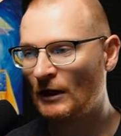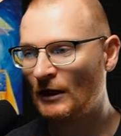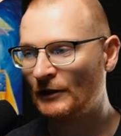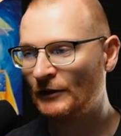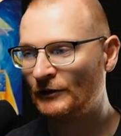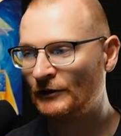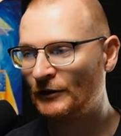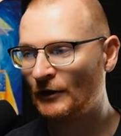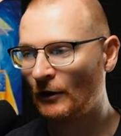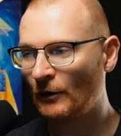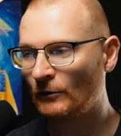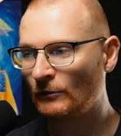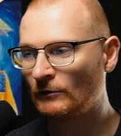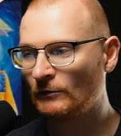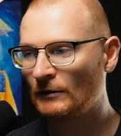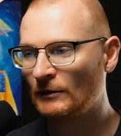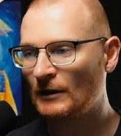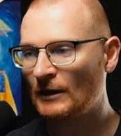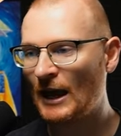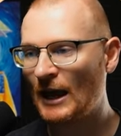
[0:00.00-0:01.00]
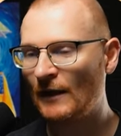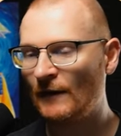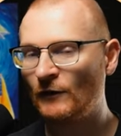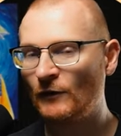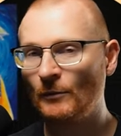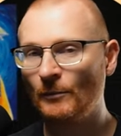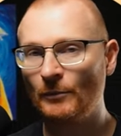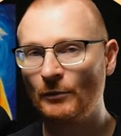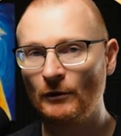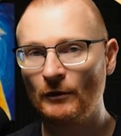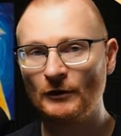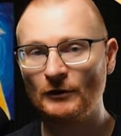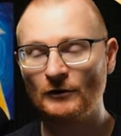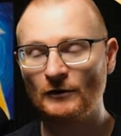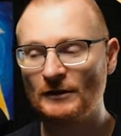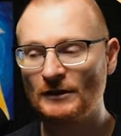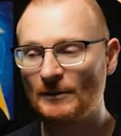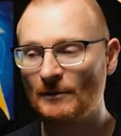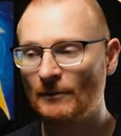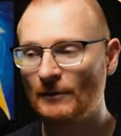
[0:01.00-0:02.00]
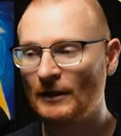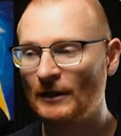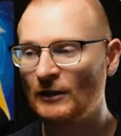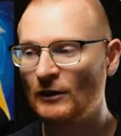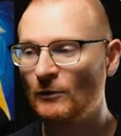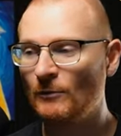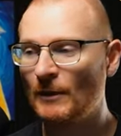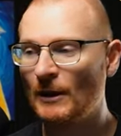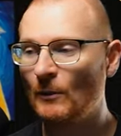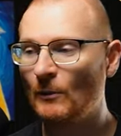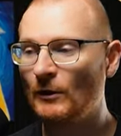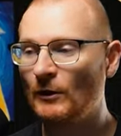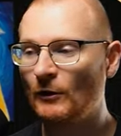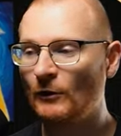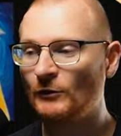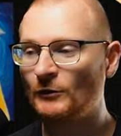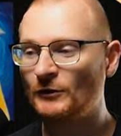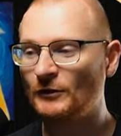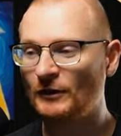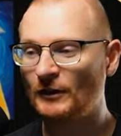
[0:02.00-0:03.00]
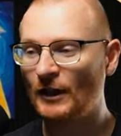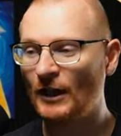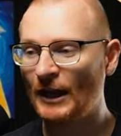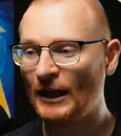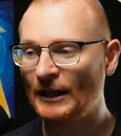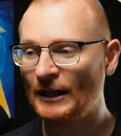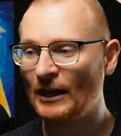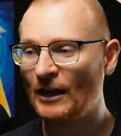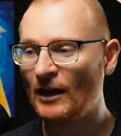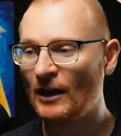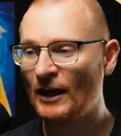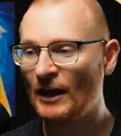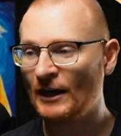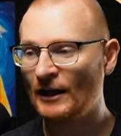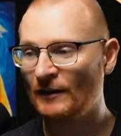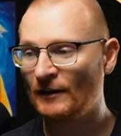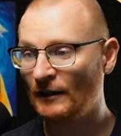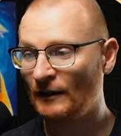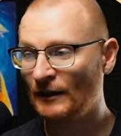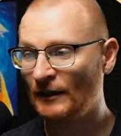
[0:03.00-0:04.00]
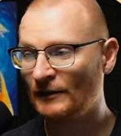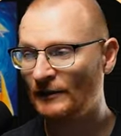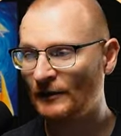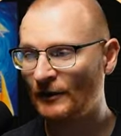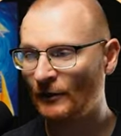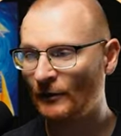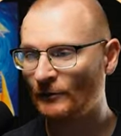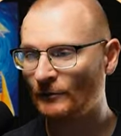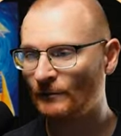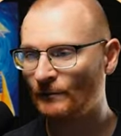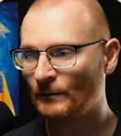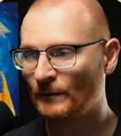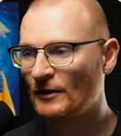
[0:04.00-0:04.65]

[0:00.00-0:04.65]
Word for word: zone, if you're bullish on something, you may want to go slightly higher than that zone.